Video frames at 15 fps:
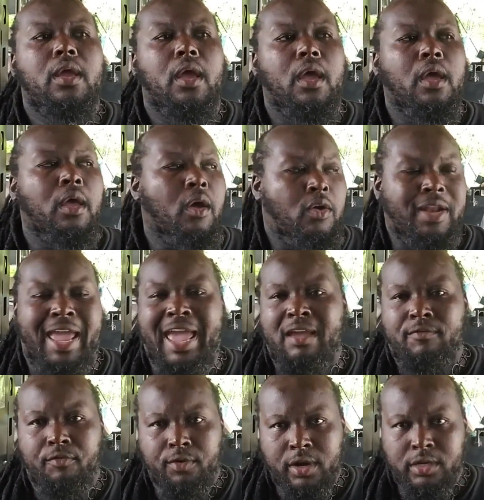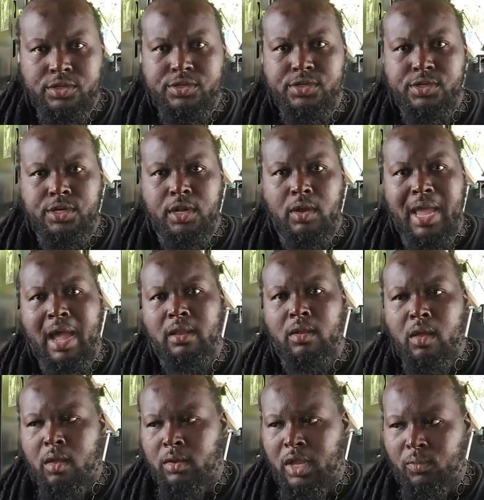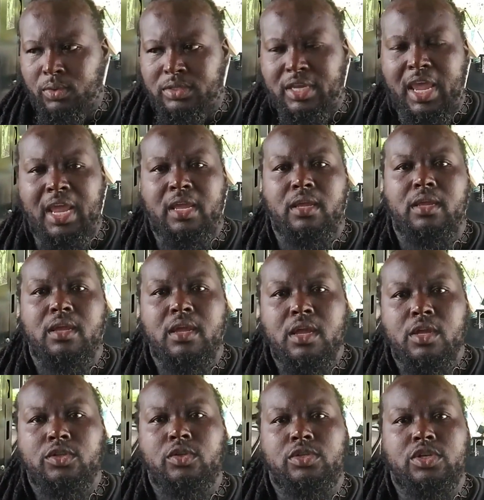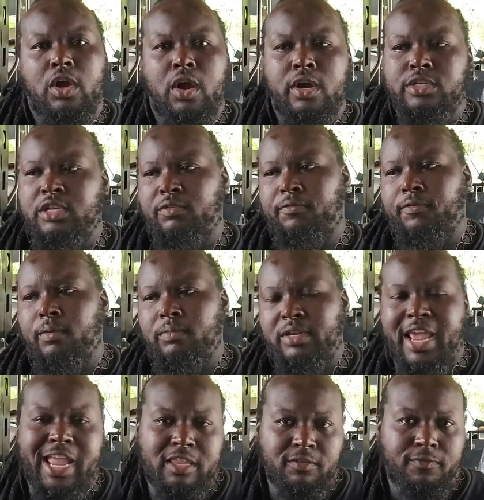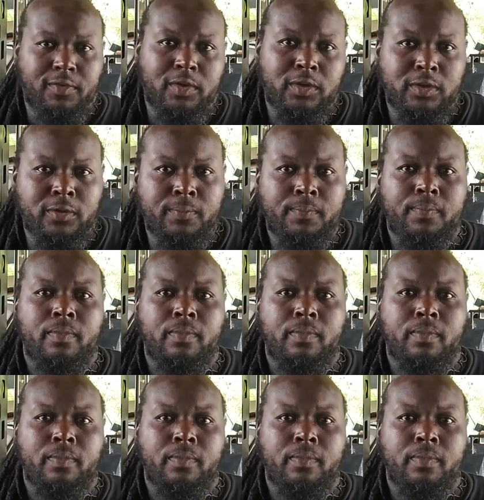average, how long it will take to charge it from dead to full